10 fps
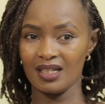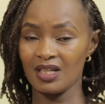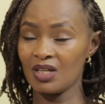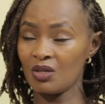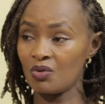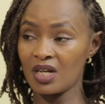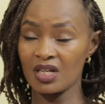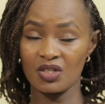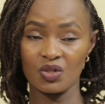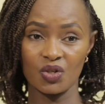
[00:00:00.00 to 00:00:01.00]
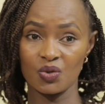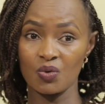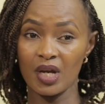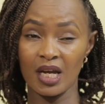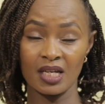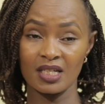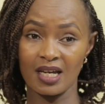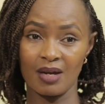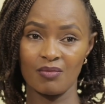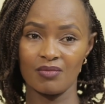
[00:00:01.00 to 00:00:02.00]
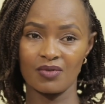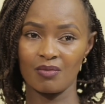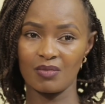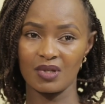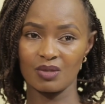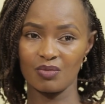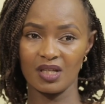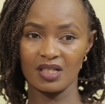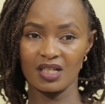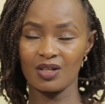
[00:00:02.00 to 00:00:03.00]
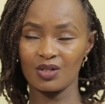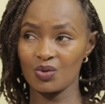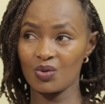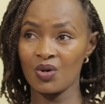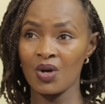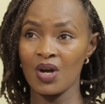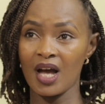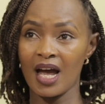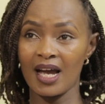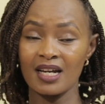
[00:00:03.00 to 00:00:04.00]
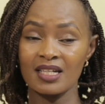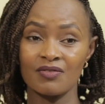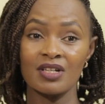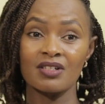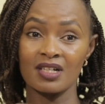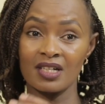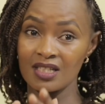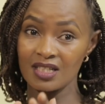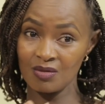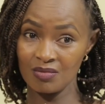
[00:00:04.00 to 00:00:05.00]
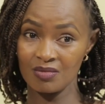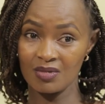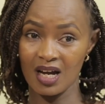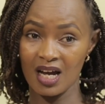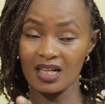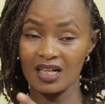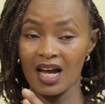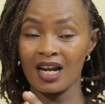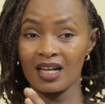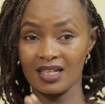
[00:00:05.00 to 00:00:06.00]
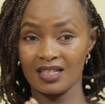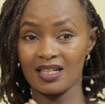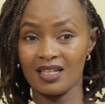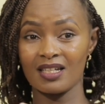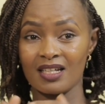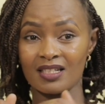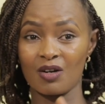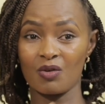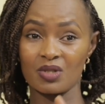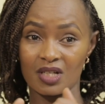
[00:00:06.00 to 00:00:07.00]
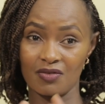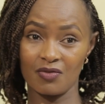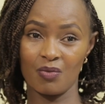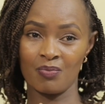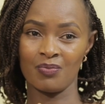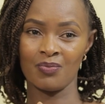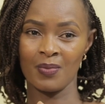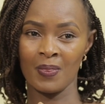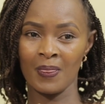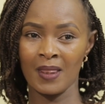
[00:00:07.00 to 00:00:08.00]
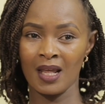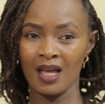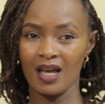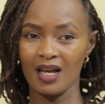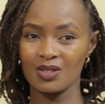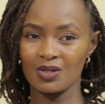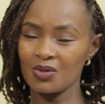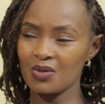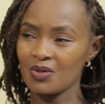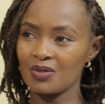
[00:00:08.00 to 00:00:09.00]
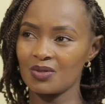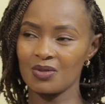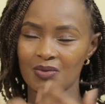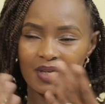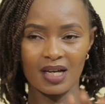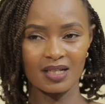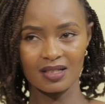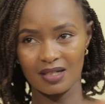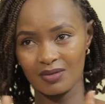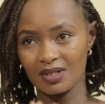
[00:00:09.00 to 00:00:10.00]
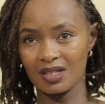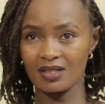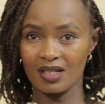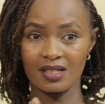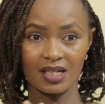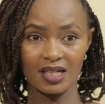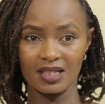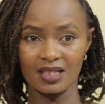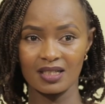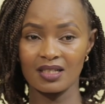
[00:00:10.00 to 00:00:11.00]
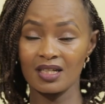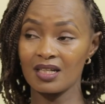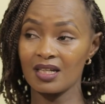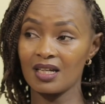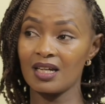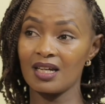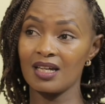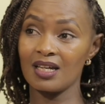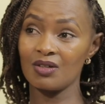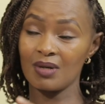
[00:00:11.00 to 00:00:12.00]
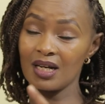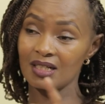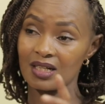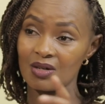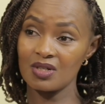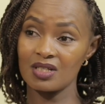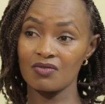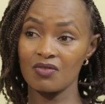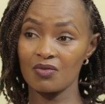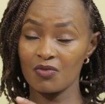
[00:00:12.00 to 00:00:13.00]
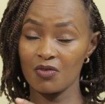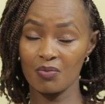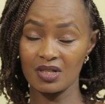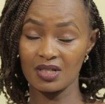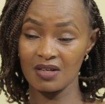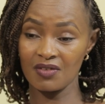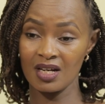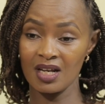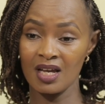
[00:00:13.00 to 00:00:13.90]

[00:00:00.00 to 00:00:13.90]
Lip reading: He would get into a shock any time from this minute. And so I can't even release him unless he signs a consent form. So we asked her, then tell us. Said your blood count is 4.7